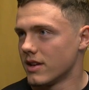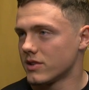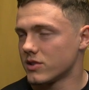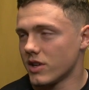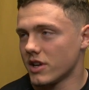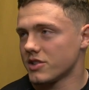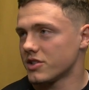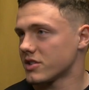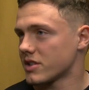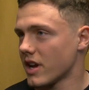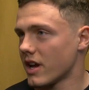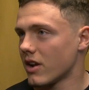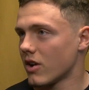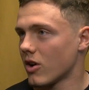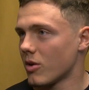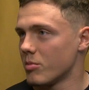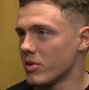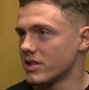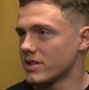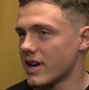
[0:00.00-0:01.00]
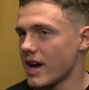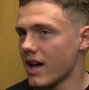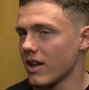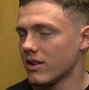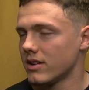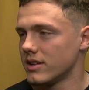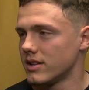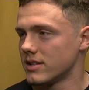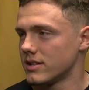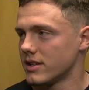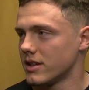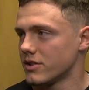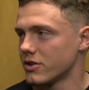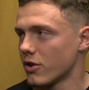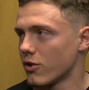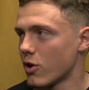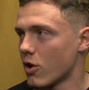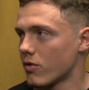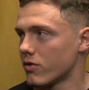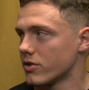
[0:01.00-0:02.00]
so that's just kind of our mentality, is to get
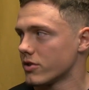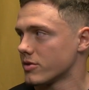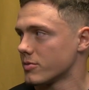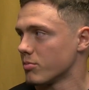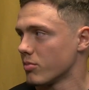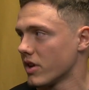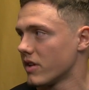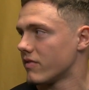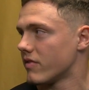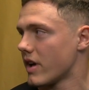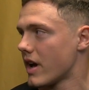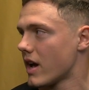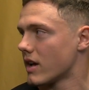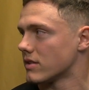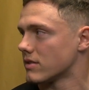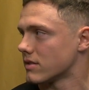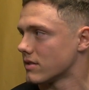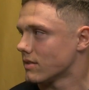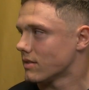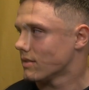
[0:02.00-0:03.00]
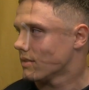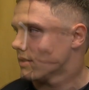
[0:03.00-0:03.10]
turnovers and play fast.